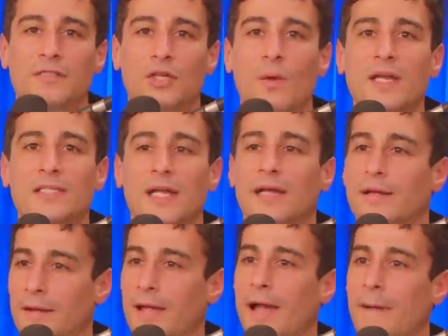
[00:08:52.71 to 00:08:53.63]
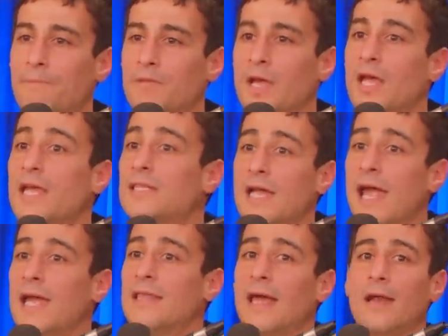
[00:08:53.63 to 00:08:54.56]
So what he's saying, yeah, he's
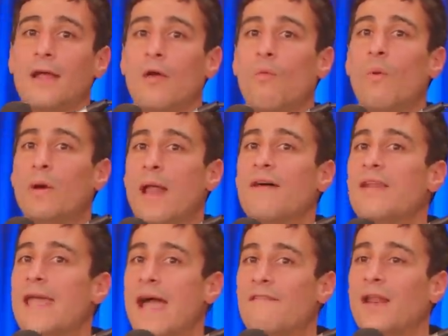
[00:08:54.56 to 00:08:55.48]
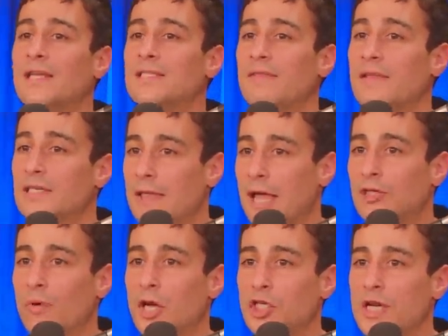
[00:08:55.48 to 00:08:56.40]
saying that we don't have any evidence that these
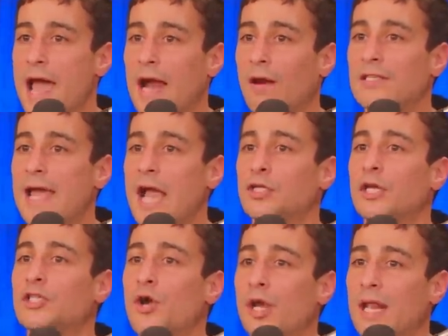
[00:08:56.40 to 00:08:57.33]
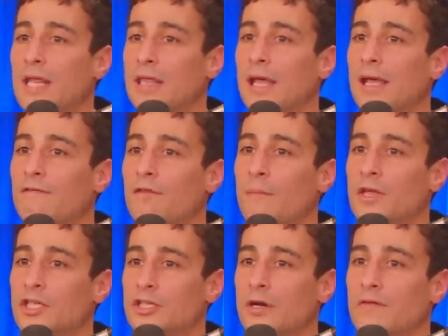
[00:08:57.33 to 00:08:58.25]
alleged Russian hackers actually took anything from
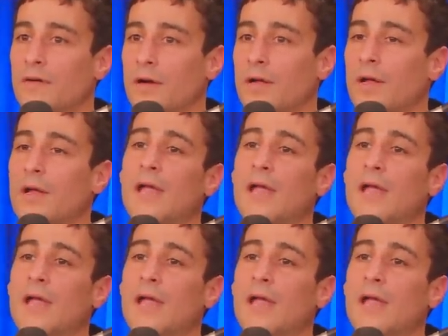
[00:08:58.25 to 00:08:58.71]
the server.